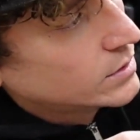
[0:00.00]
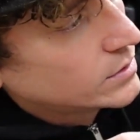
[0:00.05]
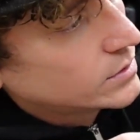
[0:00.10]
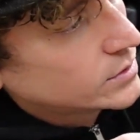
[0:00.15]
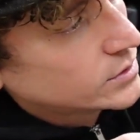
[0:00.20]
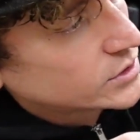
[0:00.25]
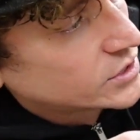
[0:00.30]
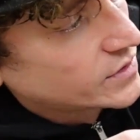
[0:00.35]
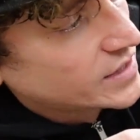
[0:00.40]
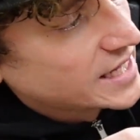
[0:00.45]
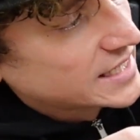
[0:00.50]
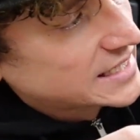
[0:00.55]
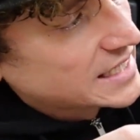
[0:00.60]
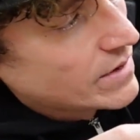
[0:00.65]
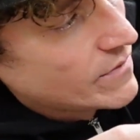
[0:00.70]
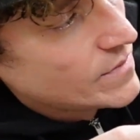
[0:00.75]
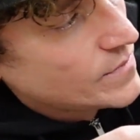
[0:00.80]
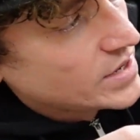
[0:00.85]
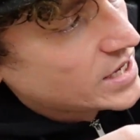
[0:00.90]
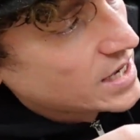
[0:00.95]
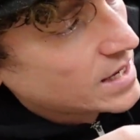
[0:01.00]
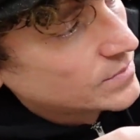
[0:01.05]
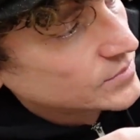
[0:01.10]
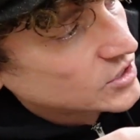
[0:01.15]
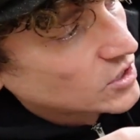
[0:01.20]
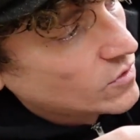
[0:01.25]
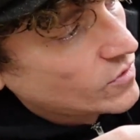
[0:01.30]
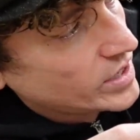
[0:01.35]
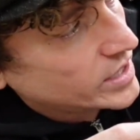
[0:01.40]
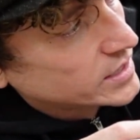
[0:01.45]
So that's how it becomes a
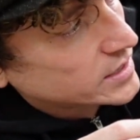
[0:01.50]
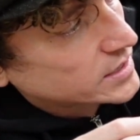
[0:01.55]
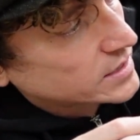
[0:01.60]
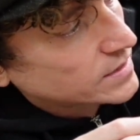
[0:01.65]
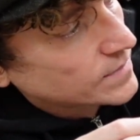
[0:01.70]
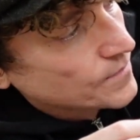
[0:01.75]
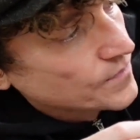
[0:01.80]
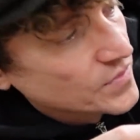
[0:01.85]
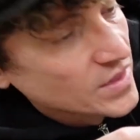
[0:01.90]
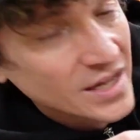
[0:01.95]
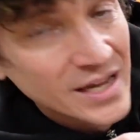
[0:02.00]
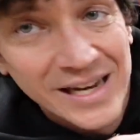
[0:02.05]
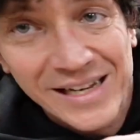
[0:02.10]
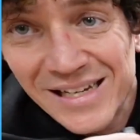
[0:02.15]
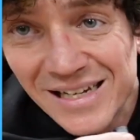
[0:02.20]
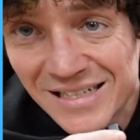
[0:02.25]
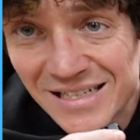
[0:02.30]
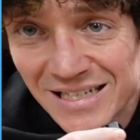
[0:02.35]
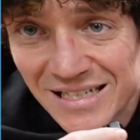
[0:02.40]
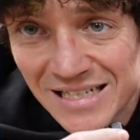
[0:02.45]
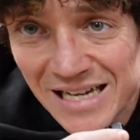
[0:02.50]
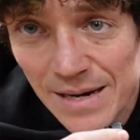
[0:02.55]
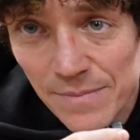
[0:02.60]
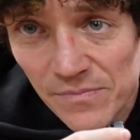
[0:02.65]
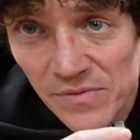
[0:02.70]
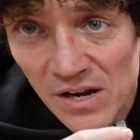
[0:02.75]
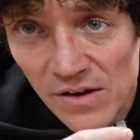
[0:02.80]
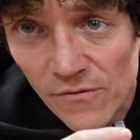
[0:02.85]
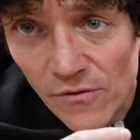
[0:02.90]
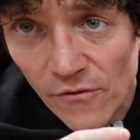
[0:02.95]
quiz. It does the same
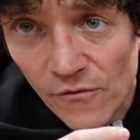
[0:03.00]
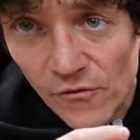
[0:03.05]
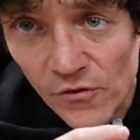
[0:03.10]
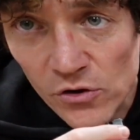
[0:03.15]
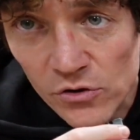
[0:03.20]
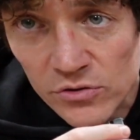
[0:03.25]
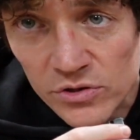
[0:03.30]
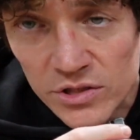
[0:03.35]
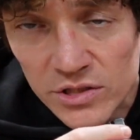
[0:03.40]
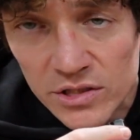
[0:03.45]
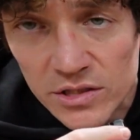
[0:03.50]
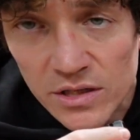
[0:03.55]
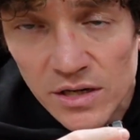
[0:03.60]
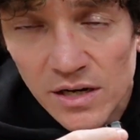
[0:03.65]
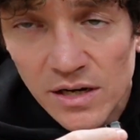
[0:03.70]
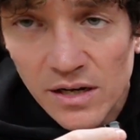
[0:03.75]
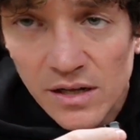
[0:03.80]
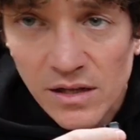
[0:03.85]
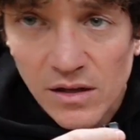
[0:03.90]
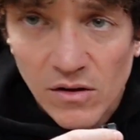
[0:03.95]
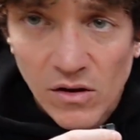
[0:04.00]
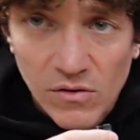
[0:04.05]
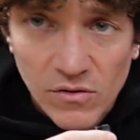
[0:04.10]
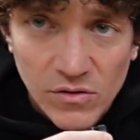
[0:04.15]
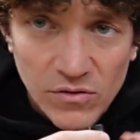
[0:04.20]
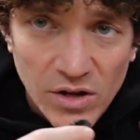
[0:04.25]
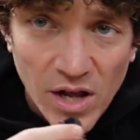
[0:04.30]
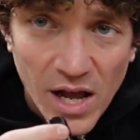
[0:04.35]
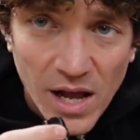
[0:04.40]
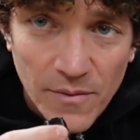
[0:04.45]
thing for foods.
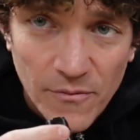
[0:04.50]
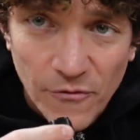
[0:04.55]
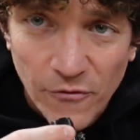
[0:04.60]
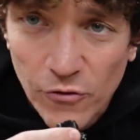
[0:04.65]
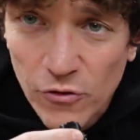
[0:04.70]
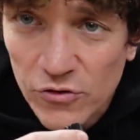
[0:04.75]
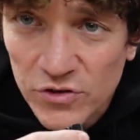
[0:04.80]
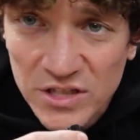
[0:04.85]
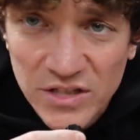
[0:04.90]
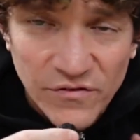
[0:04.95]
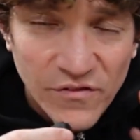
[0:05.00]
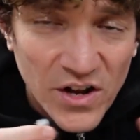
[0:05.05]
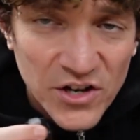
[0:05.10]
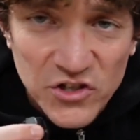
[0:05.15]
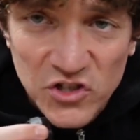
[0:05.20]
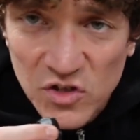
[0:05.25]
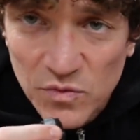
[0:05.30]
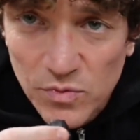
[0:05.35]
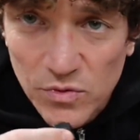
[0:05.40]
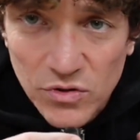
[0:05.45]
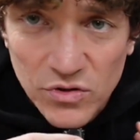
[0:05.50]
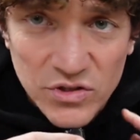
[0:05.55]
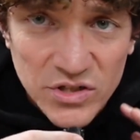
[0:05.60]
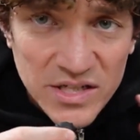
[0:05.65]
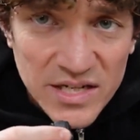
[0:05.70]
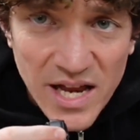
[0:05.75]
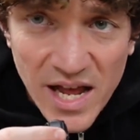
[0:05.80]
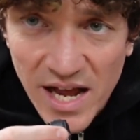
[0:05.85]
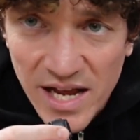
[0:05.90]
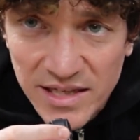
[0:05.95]
Fruits, vegetables,
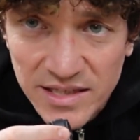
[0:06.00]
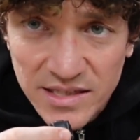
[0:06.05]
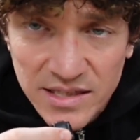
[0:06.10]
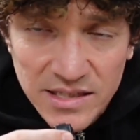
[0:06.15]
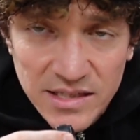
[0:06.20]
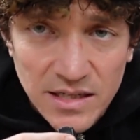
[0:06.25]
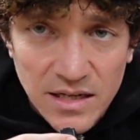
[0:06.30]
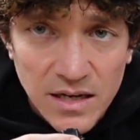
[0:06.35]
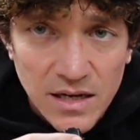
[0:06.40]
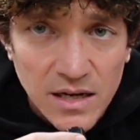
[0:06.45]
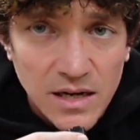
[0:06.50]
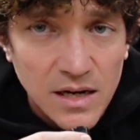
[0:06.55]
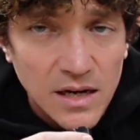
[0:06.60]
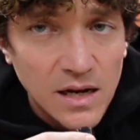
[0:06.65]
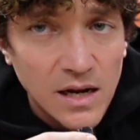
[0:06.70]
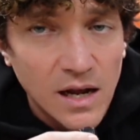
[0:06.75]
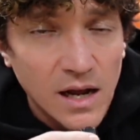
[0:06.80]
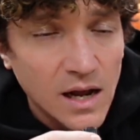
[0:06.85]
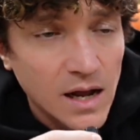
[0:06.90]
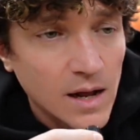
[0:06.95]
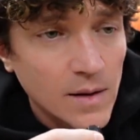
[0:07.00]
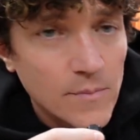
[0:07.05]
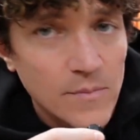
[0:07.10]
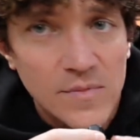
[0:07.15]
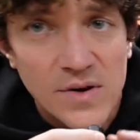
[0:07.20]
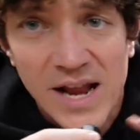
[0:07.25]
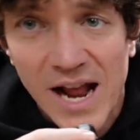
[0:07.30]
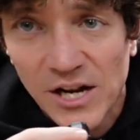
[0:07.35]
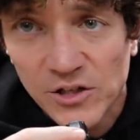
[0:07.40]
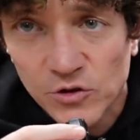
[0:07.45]
nuts,
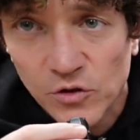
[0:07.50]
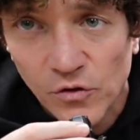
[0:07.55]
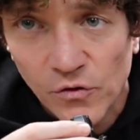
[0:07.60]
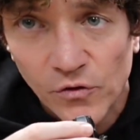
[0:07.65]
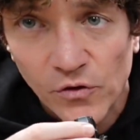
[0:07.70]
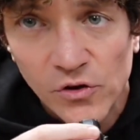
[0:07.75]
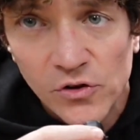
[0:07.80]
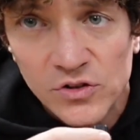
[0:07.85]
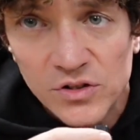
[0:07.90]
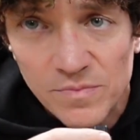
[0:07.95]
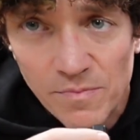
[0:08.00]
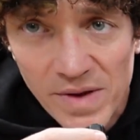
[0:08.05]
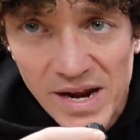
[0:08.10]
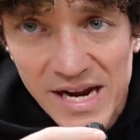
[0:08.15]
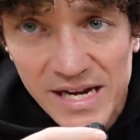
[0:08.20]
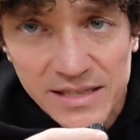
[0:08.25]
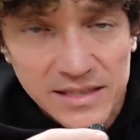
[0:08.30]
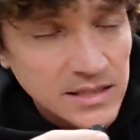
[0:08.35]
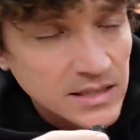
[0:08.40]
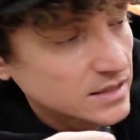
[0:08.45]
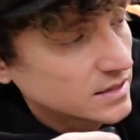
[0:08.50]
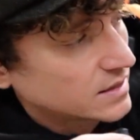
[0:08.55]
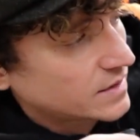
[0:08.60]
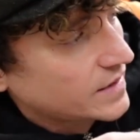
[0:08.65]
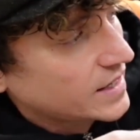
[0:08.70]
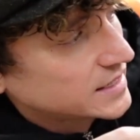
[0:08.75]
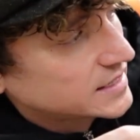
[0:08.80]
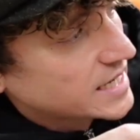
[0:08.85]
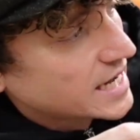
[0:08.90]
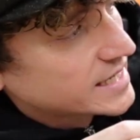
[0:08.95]
natural foods, meats,
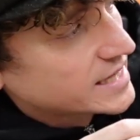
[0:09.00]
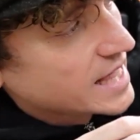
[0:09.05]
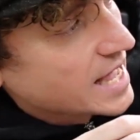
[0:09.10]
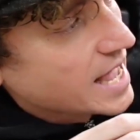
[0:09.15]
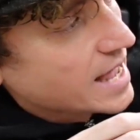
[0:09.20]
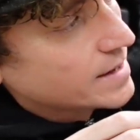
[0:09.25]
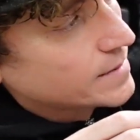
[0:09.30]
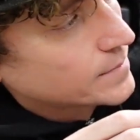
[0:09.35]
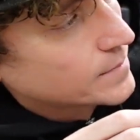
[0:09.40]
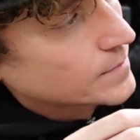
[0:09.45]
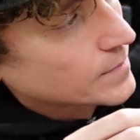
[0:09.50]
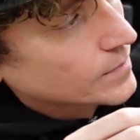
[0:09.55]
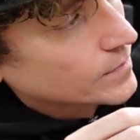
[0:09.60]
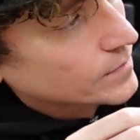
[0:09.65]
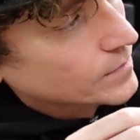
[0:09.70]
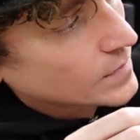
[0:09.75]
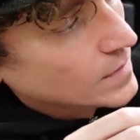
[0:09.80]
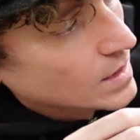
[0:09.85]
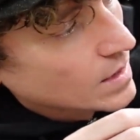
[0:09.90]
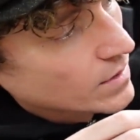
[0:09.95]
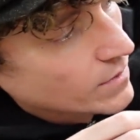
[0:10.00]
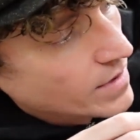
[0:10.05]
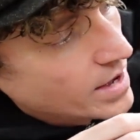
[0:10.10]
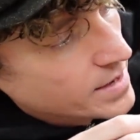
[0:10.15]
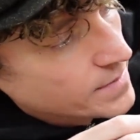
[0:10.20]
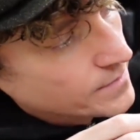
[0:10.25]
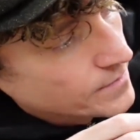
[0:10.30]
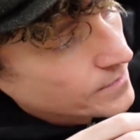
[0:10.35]
things like that, right?